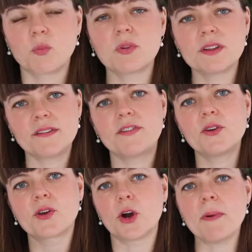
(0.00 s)
Well, if
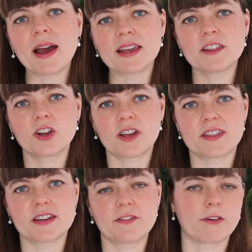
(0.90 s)
you go back and look
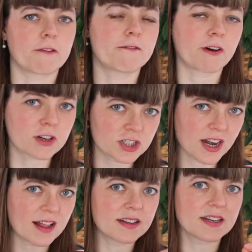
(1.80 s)
at the different
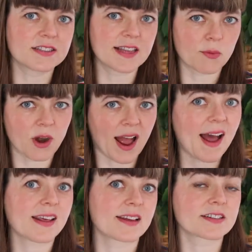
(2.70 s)
functionalities they were
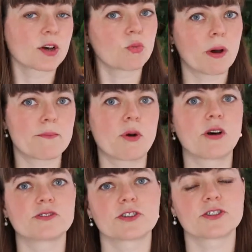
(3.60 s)
adding to web
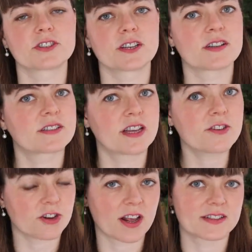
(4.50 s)
browsers and
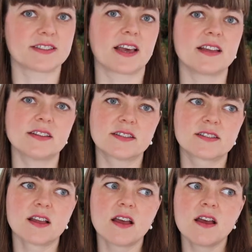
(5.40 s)
internet
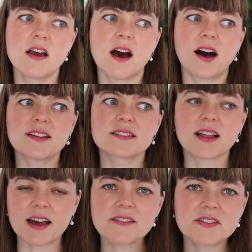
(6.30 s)
sites, a
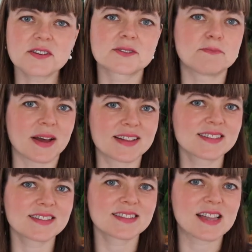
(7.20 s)
lot of those
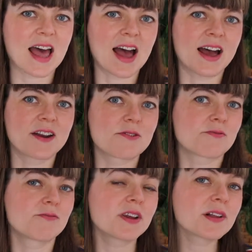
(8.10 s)
buttons
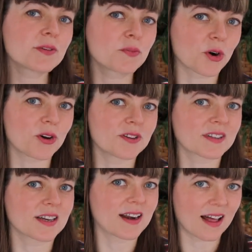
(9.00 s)
had real world
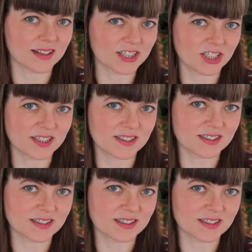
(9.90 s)
analogies.